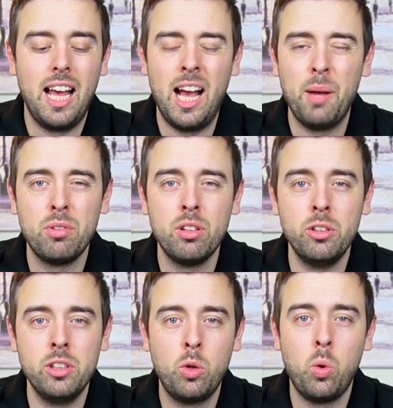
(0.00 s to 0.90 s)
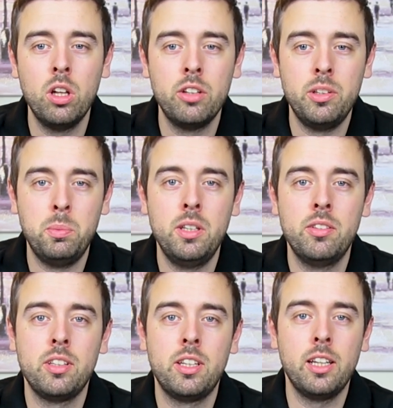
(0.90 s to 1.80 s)
Absolutely quality
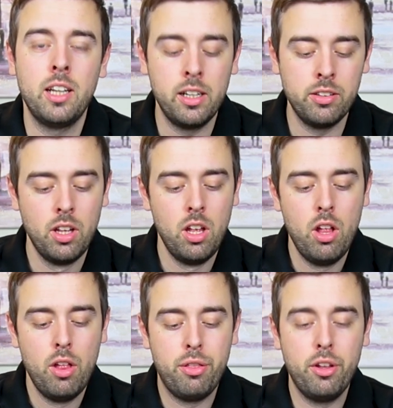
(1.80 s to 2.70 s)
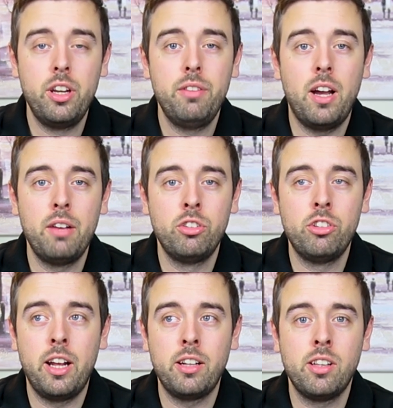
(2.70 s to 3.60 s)
piece of kit, guys.
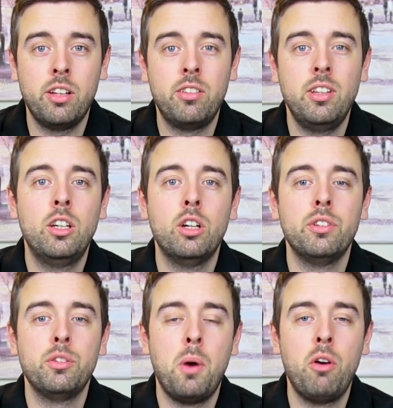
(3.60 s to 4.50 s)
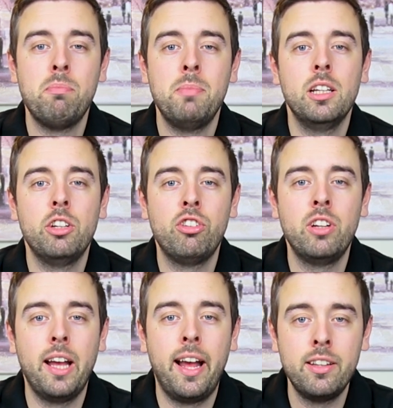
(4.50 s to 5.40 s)
3500 XLT covers both
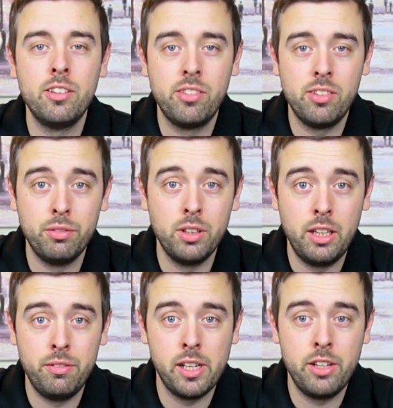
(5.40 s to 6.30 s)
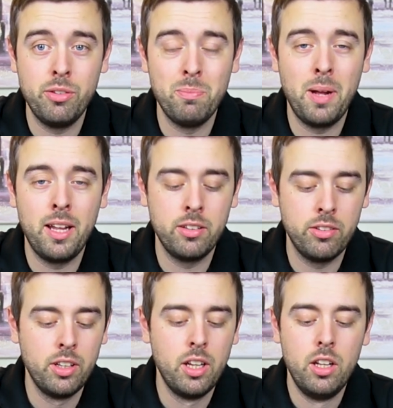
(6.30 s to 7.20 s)
military and civil aviation
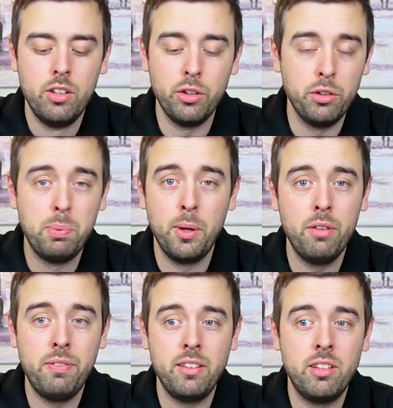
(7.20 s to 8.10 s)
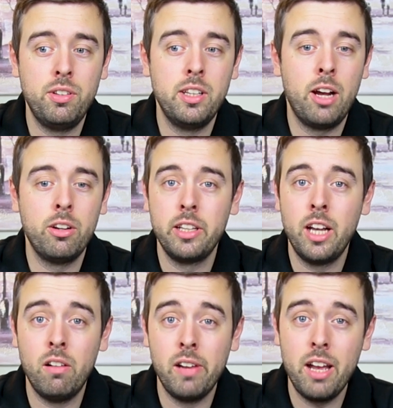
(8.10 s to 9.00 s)
bands, so it's perfect if you're down at the
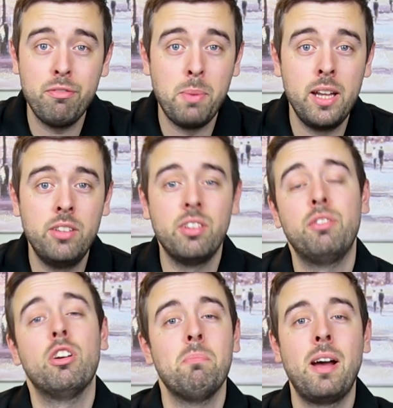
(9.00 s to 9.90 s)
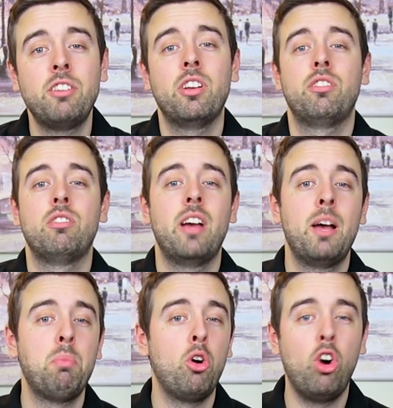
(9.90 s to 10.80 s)
RAF base, if you're at Manchester
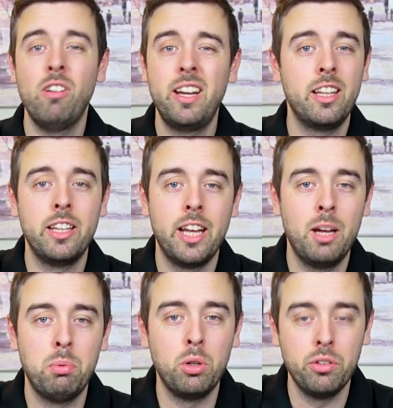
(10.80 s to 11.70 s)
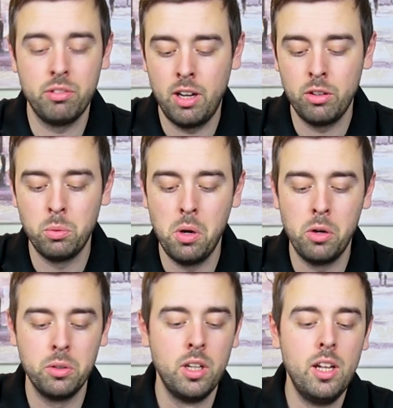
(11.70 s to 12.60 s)
Airport or any of the airports around the
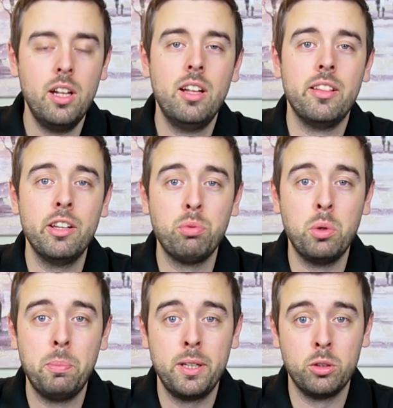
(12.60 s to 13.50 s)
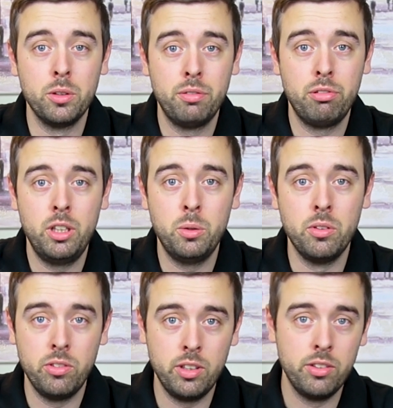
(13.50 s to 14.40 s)
world. This will pick up the
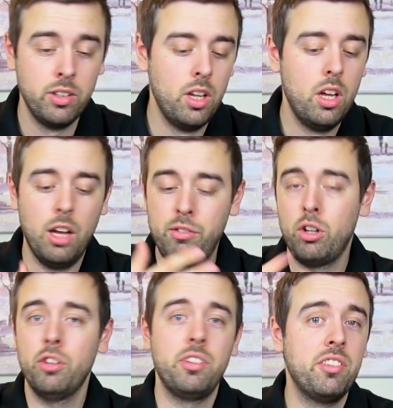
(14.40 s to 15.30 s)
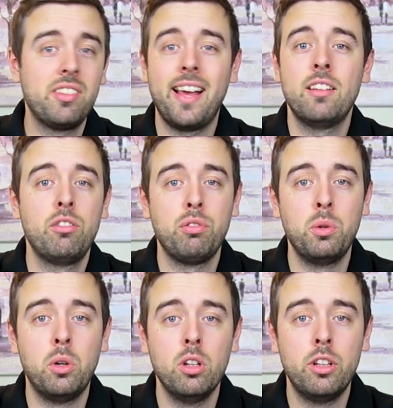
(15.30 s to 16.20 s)
frequencies. Of course, it scans
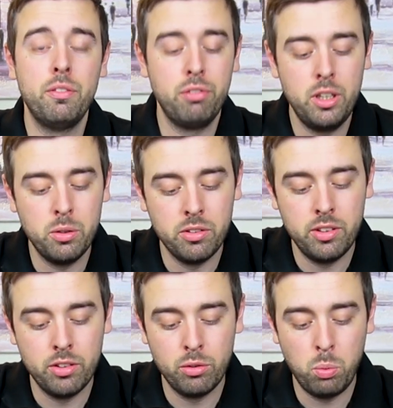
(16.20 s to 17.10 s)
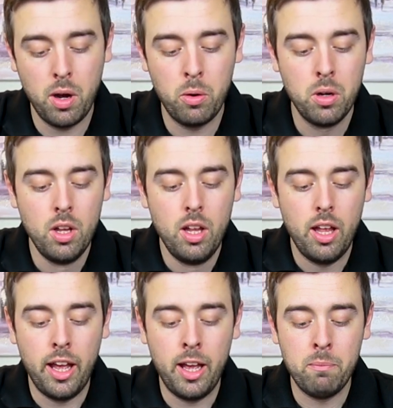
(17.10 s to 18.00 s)
through all of the frequencies as well,
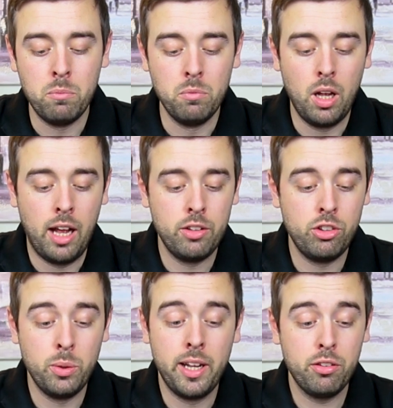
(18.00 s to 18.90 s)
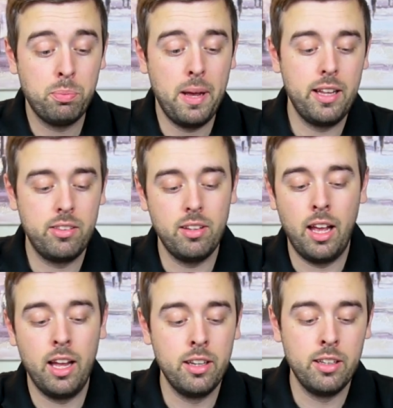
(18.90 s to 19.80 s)
as you would expect,
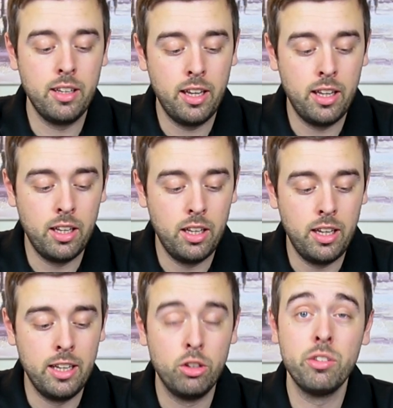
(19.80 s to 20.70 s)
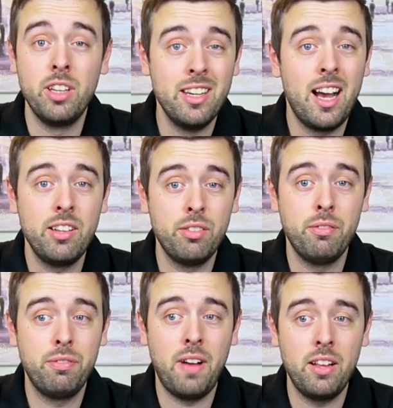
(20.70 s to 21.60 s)
and it does it nice
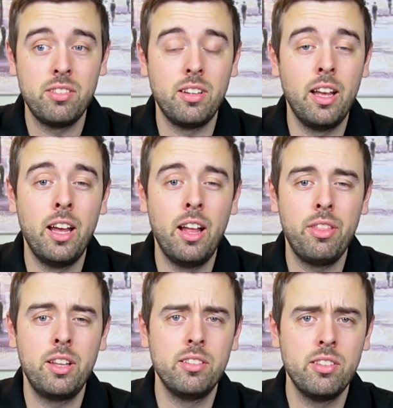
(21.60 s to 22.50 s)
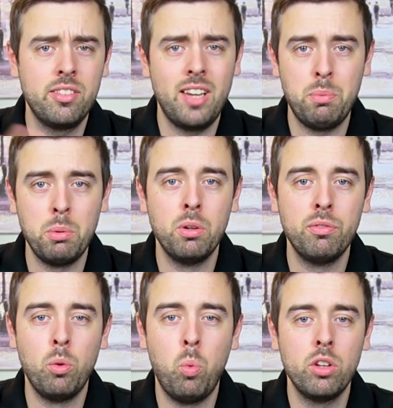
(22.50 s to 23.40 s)
and fast. I think it's a step above
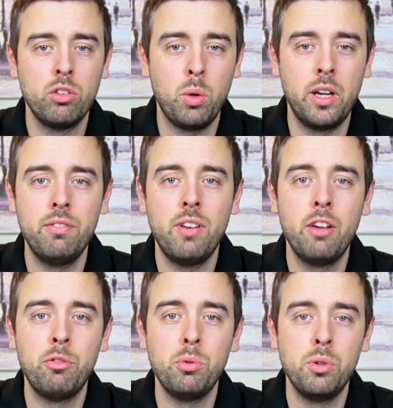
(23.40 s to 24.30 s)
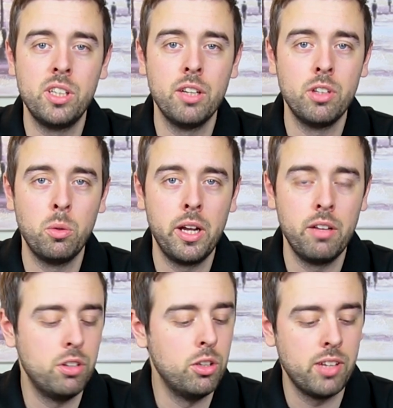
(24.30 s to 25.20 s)
the 125, which we've given away a
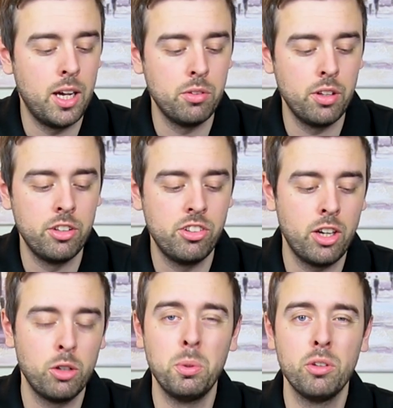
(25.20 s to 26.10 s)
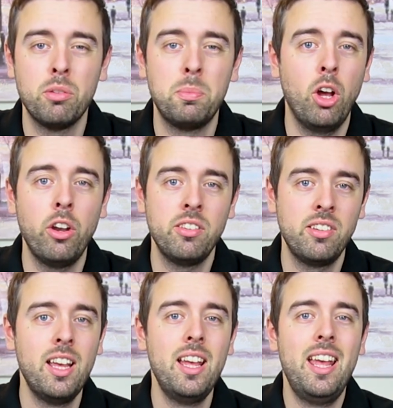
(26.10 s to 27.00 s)
few times on the channel, but to be honest,
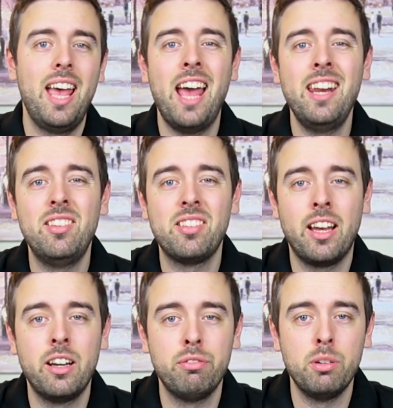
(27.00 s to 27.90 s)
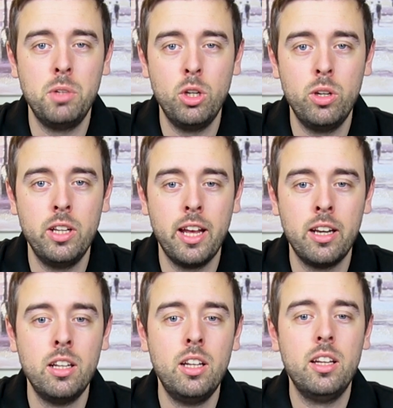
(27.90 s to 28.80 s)
any scanner from
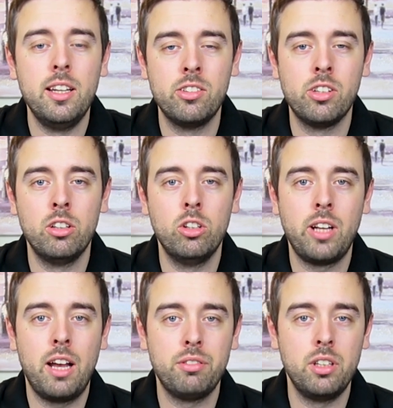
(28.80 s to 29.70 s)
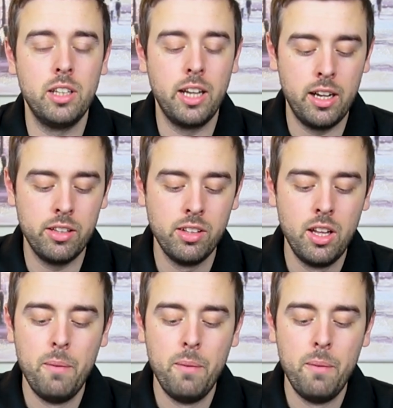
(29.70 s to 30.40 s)
Uniden is going to look after you guys.